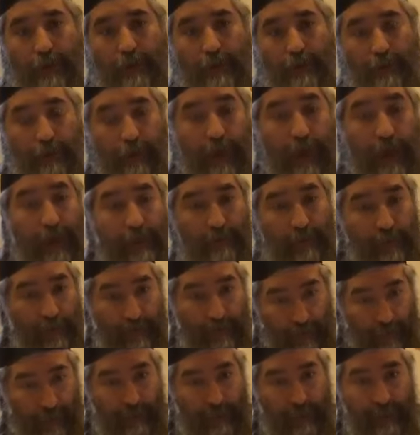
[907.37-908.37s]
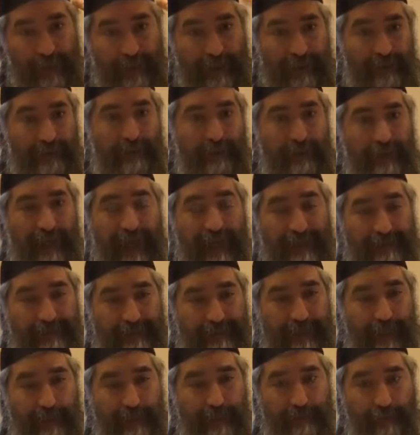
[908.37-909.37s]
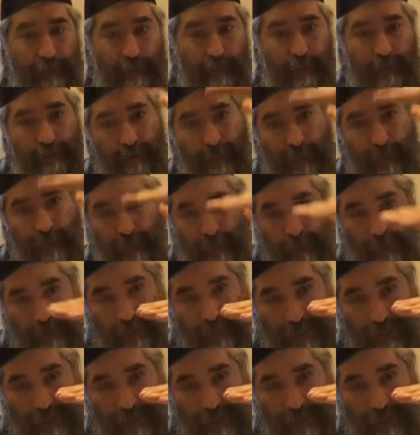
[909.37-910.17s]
the last level, the